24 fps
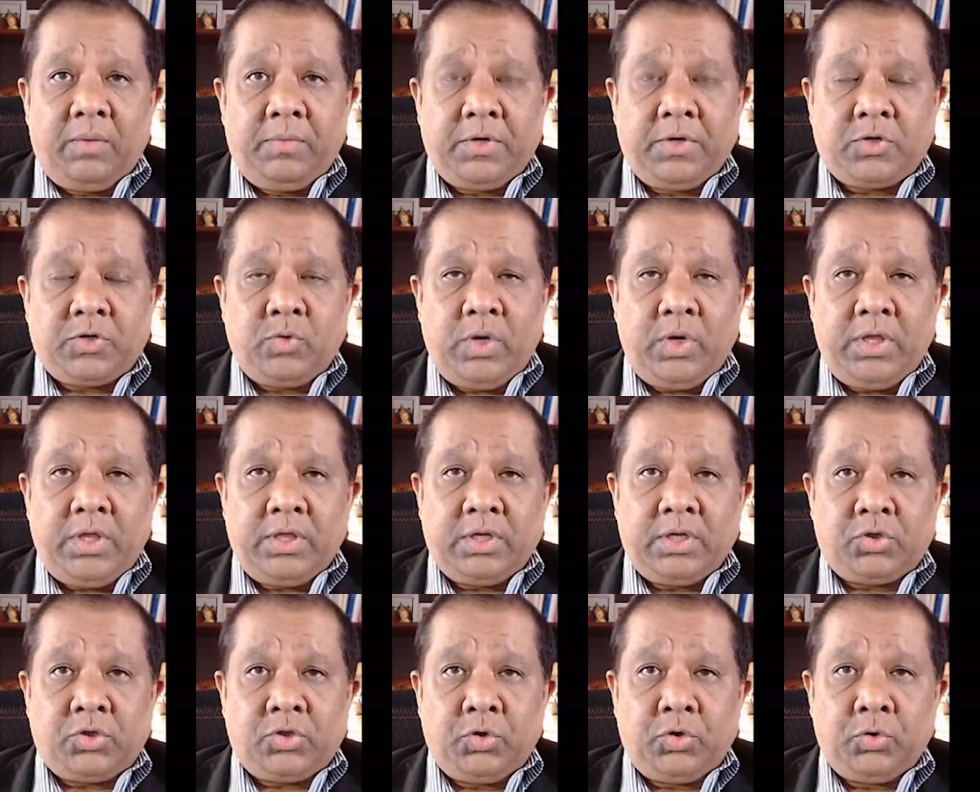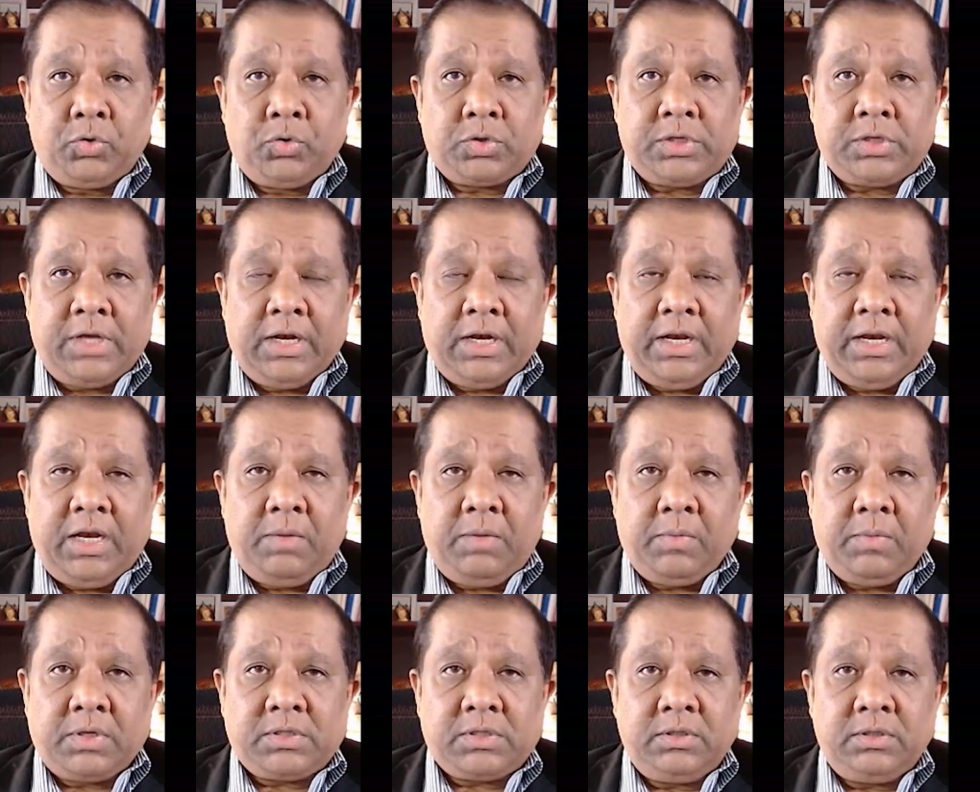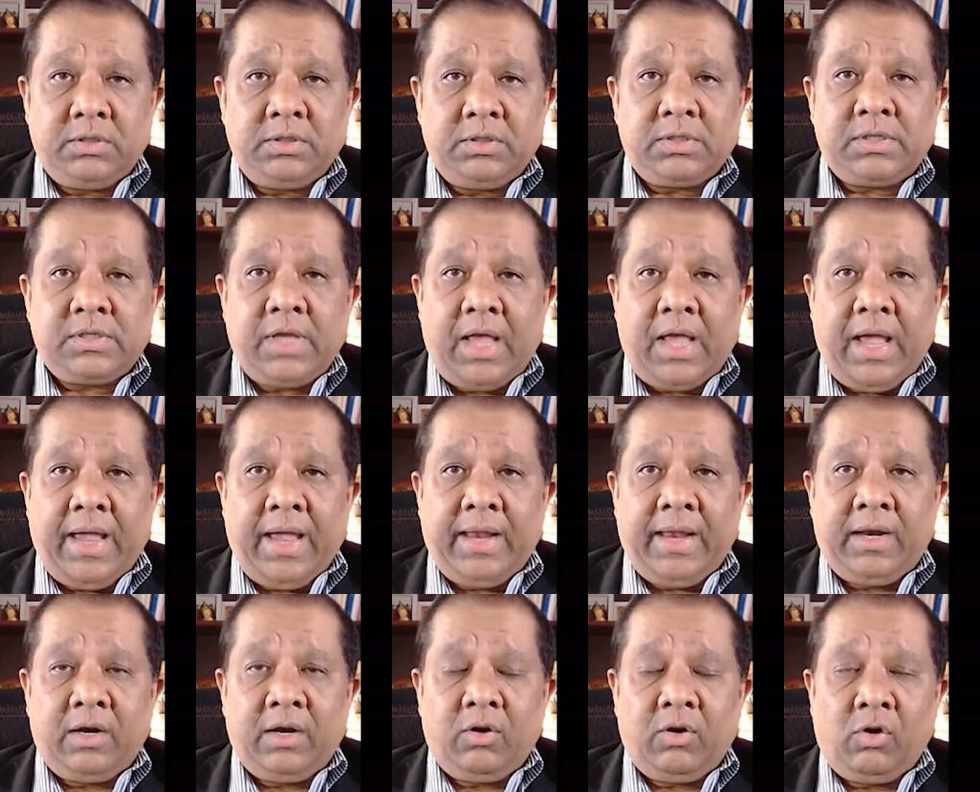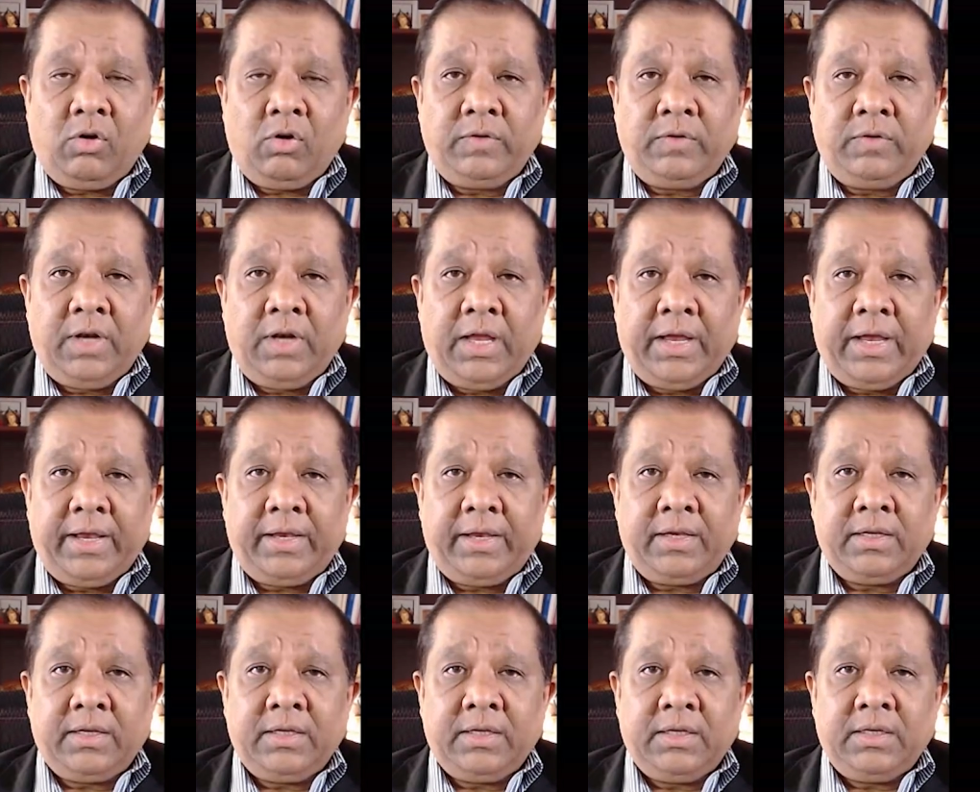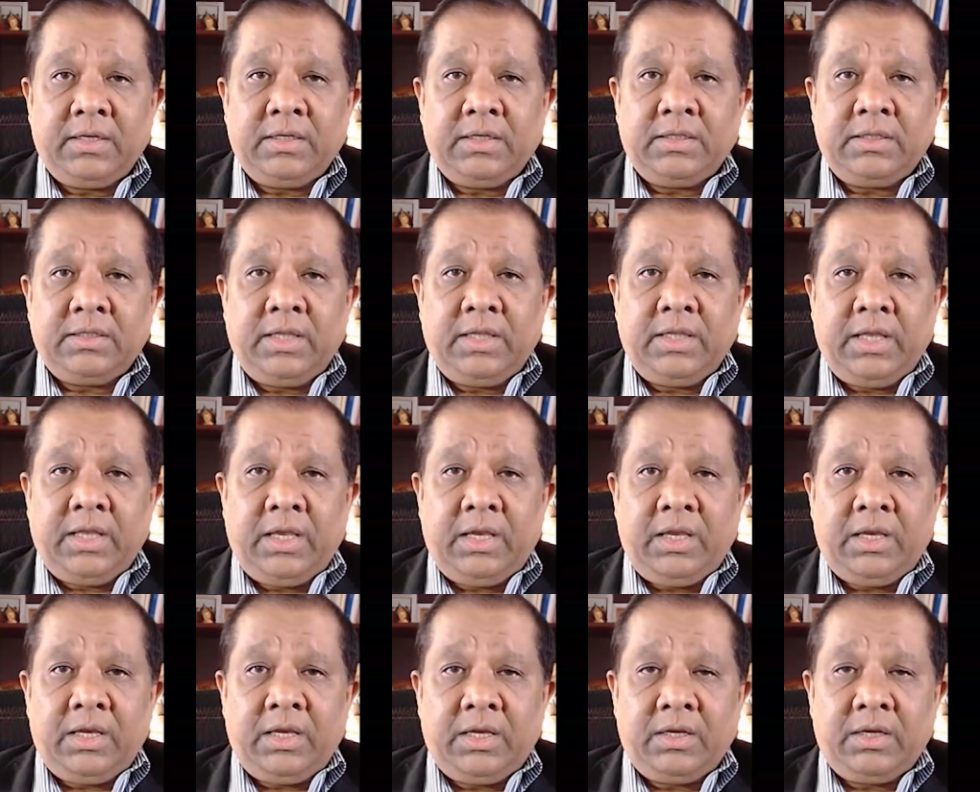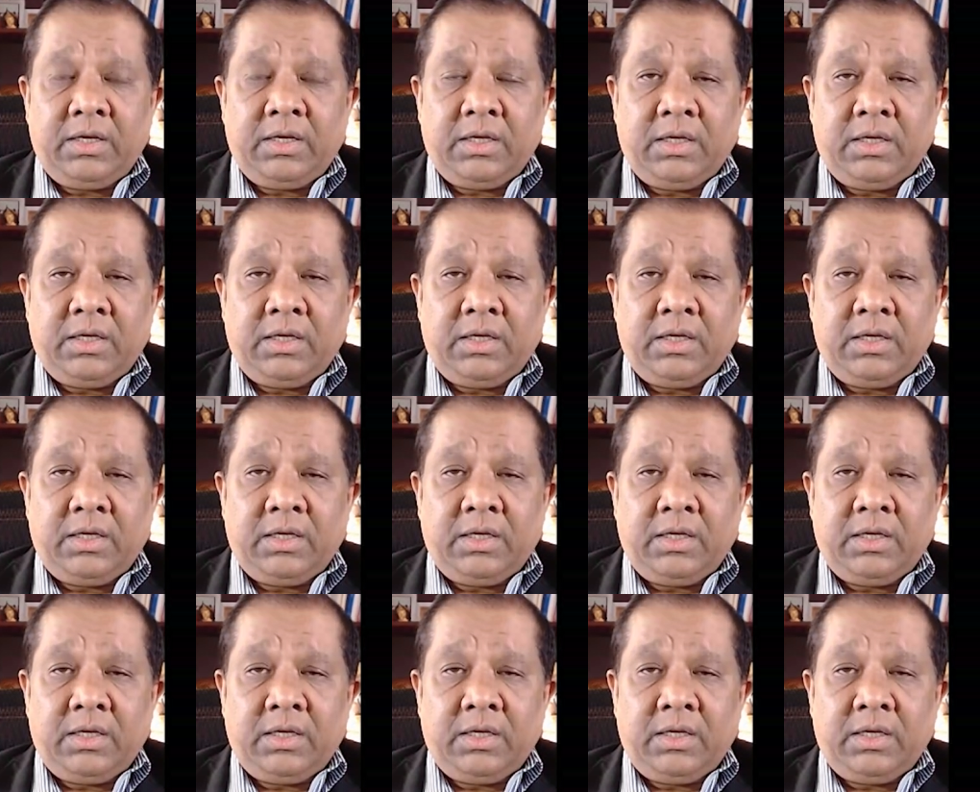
between the two scalene muscles and overlying the